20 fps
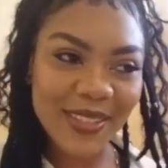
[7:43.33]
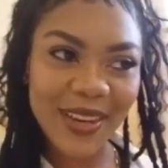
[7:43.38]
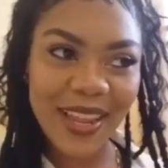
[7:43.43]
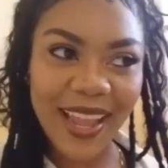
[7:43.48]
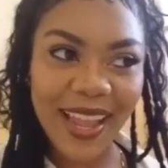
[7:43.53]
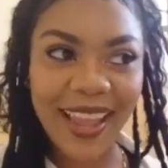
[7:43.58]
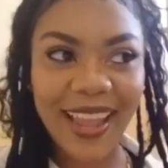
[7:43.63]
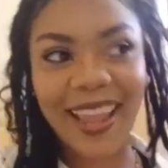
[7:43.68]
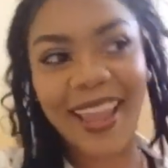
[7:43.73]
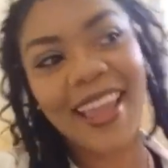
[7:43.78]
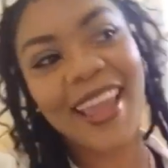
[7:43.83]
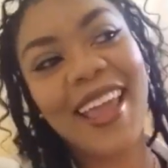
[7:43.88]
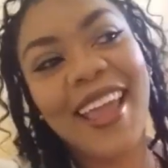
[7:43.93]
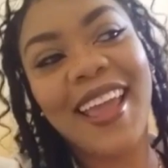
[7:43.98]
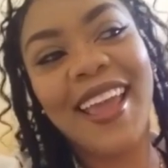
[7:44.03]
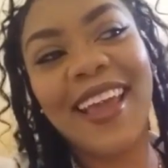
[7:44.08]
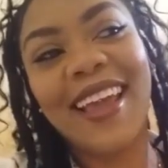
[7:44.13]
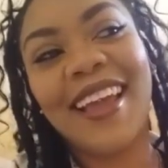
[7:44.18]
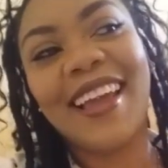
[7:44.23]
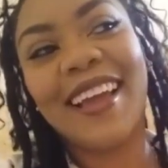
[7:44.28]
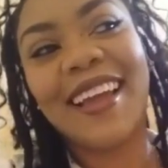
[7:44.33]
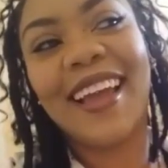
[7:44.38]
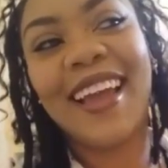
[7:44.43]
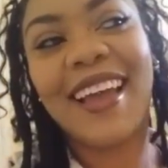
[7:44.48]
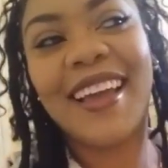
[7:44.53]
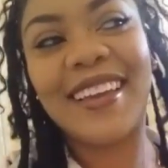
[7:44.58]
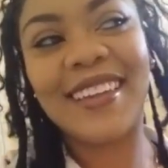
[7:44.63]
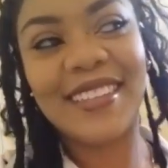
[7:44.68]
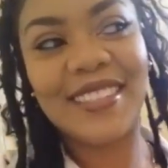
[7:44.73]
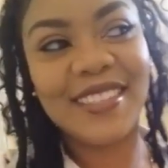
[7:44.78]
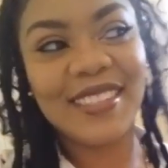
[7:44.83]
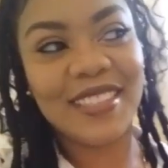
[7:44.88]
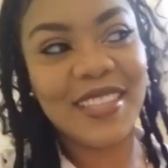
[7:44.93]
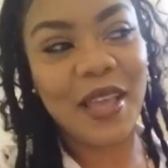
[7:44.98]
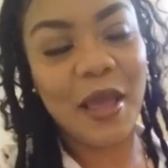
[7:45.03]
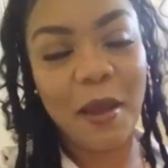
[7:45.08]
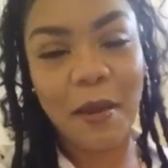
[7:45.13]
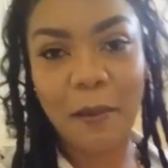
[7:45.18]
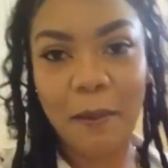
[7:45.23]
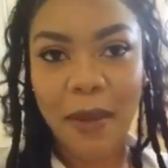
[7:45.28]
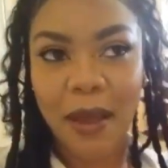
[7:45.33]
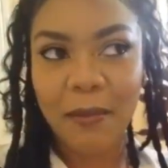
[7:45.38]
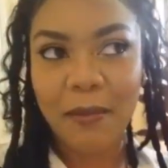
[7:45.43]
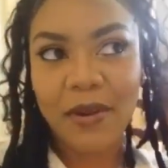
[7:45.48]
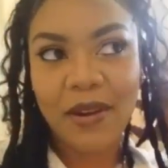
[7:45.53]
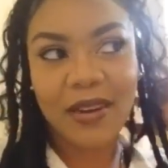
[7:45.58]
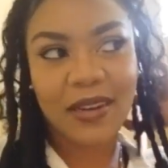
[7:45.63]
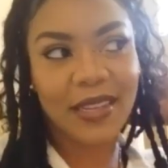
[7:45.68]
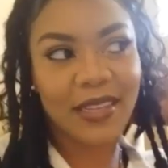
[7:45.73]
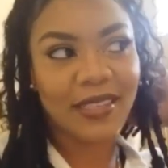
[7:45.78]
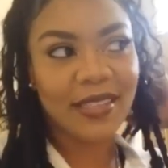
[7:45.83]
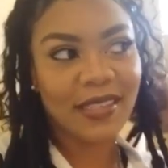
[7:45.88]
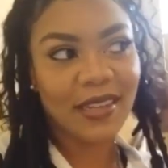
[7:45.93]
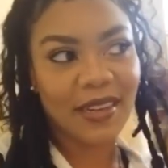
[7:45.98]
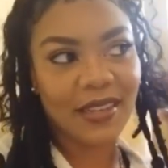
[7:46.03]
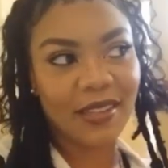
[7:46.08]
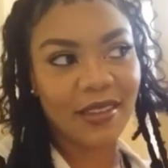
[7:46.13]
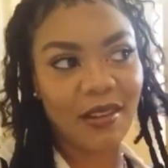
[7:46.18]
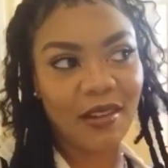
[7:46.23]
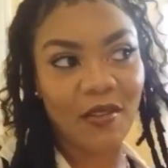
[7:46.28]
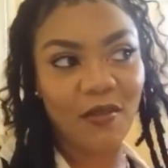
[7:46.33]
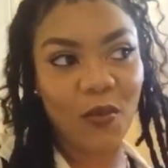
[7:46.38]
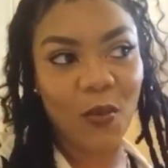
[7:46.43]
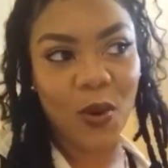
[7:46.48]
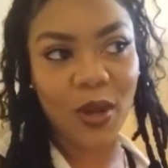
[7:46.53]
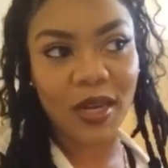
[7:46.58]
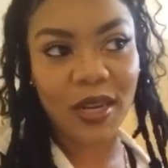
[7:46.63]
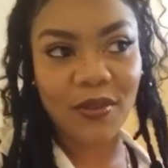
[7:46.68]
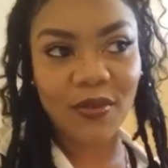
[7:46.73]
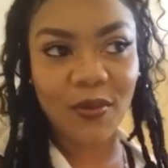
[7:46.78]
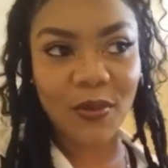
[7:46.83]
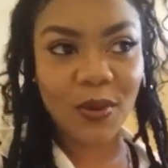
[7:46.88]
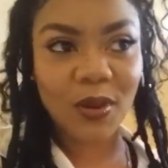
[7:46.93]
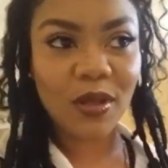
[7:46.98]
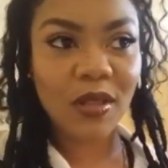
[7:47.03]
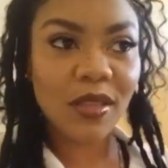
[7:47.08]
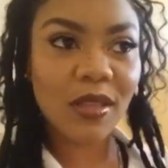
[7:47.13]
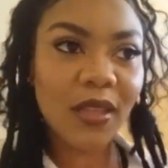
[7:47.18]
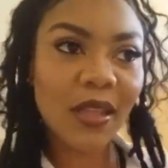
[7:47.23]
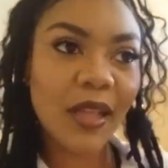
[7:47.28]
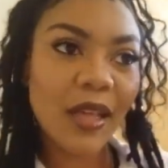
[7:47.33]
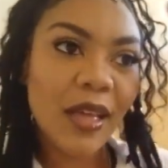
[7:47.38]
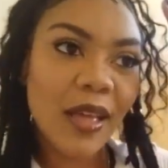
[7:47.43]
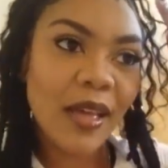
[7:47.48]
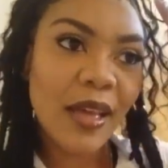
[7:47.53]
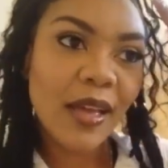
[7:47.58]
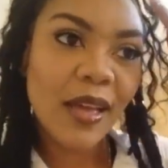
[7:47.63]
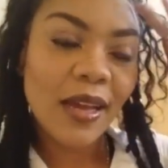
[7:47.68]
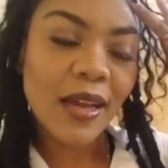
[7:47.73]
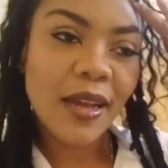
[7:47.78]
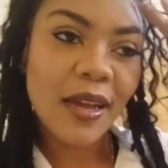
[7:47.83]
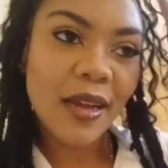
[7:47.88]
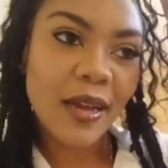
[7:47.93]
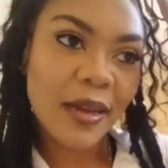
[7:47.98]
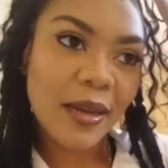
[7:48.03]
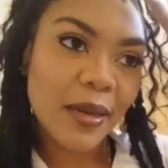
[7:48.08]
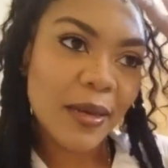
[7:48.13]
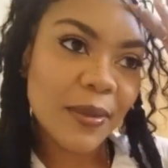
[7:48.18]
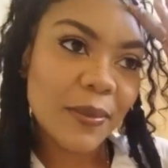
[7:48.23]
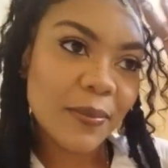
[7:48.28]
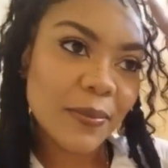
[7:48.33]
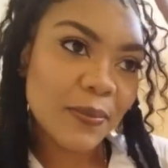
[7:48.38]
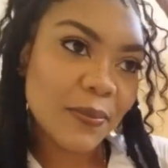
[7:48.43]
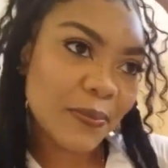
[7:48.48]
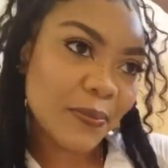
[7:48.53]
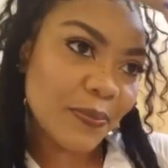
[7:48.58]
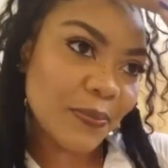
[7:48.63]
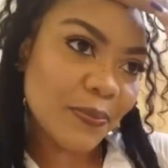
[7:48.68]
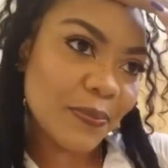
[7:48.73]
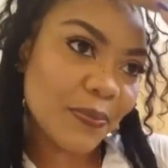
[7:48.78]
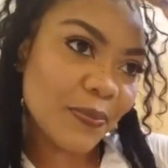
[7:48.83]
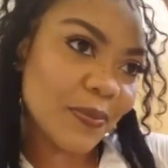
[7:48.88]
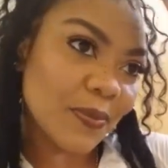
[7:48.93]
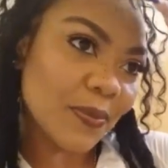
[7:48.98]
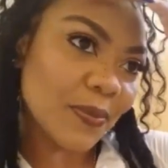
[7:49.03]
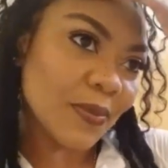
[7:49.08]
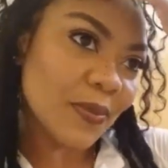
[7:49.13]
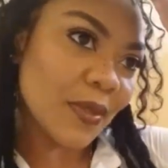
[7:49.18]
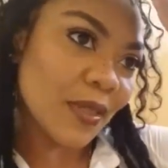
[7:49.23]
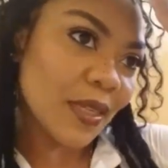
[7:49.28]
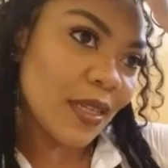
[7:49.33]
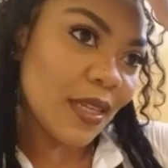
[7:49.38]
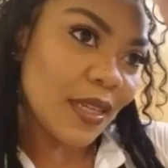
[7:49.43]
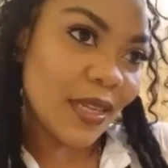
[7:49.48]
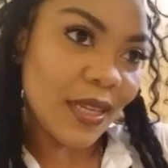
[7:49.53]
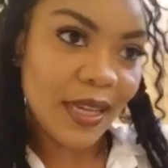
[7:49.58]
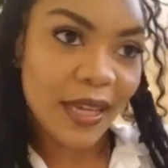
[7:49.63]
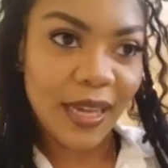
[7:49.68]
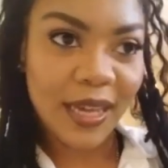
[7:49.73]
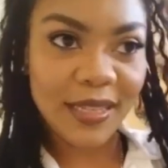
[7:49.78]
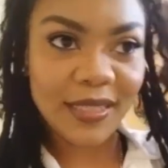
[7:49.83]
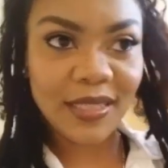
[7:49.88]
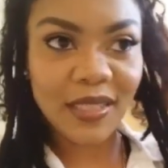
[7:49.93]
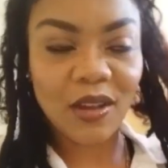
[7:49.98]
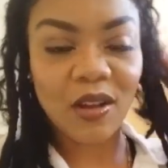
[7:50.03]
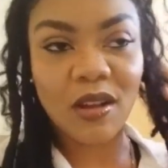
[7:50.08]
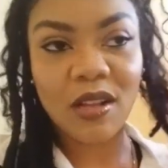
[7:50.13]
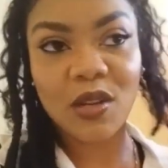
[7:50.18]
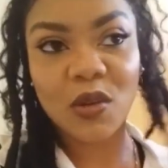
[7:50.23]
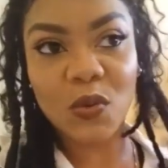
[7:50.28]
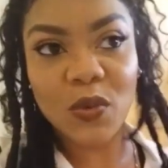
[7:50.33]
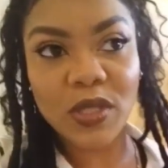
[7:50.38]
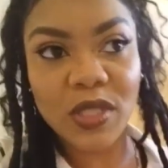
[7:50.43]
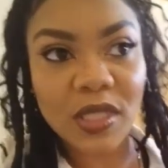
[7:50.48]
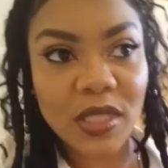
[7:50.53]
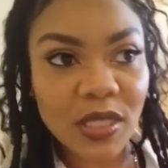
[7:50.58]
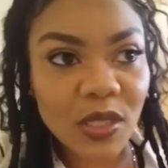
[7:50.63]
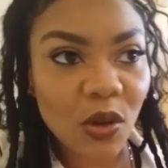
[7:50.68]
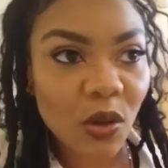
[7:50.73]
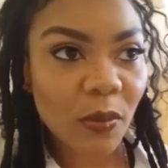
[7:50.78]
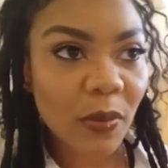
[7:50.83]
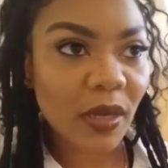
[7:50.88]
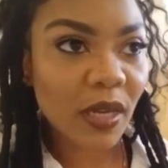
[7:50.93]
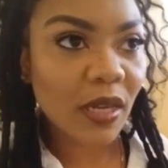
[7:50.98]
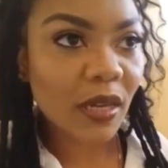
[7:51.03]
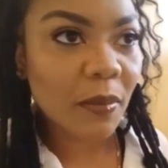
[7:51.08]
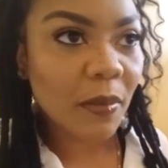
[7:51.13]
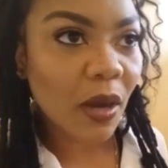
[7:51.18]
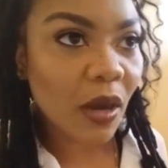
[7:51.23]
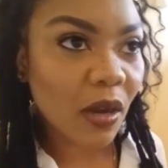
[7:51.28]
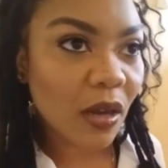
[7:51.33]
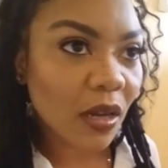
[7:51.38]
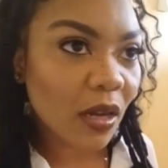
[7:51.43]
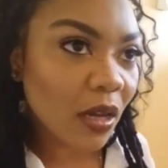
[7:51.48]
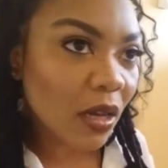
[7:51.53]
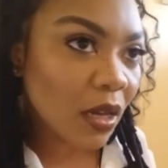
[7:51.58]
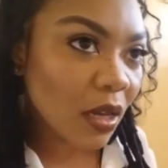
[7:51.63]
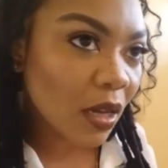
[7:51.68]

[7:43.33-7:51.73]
today. Guys, my birthday started off wonderful. I see all the wishes coming in my